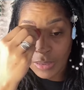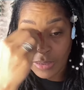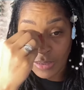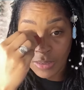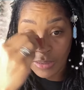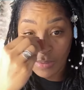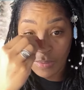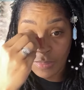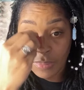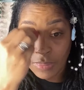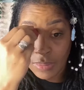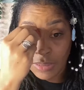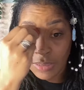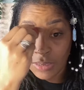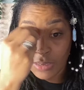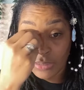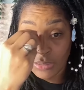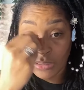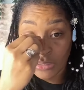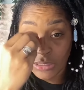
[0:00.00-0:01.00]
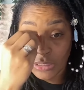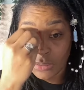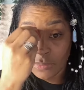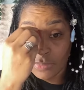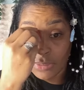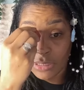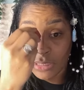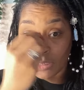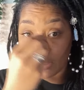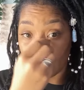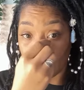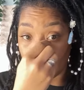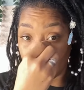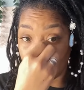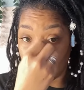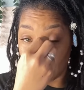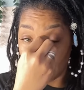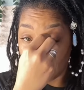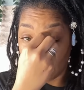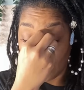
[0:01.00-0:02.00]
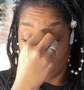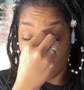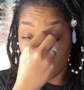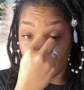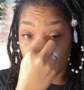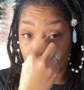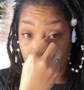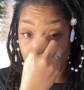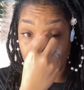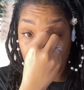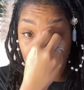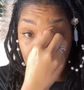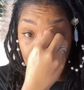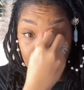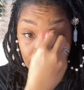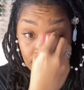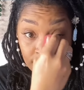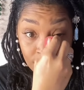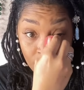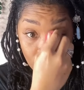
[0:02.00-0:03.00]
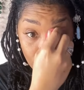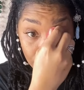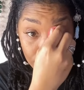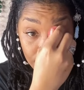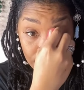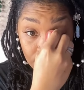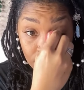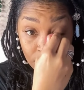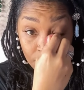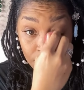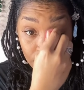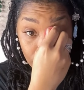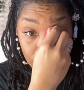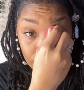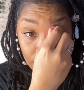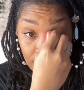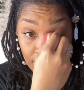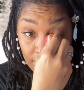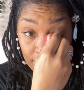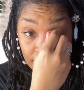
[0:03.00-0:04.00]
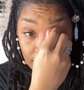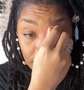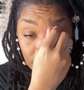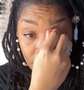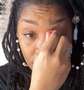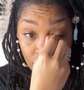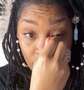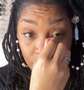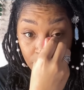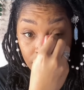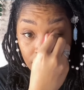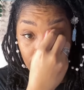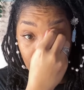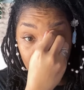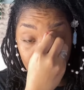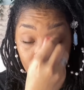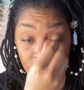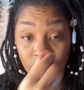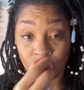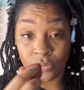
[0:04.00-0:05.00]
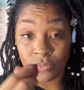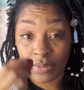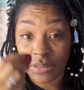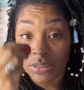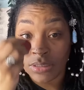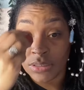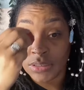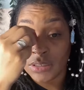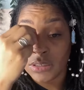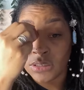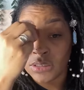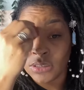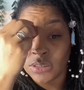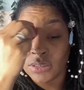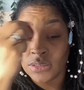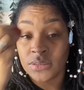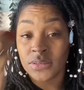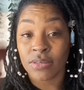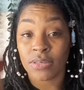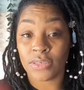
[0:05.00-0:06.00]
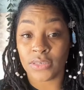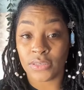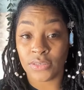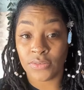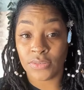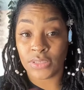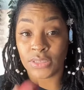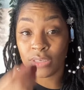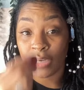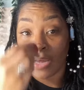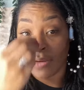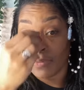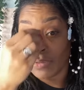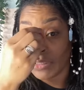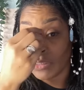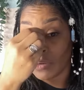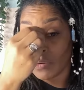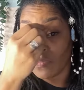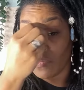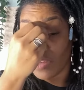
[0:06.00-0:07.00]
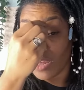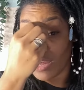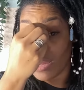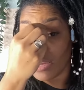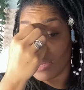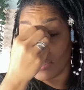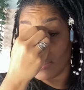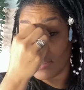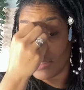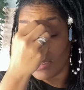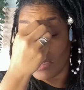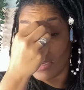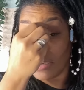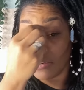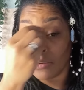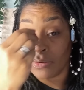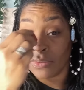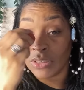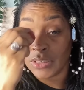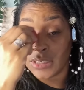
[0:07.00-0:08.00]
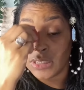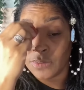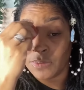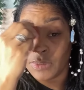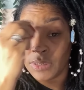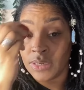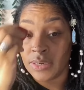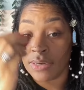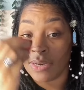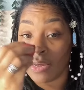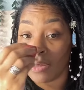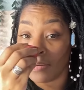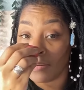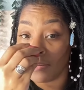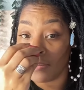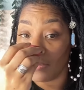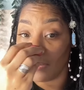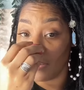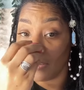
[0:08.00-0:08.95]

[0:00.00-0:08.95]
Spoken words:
And then just blend my nose. It's so blendable. Like, you don't really have to do much. You see, that was so fast. It'll just blend out.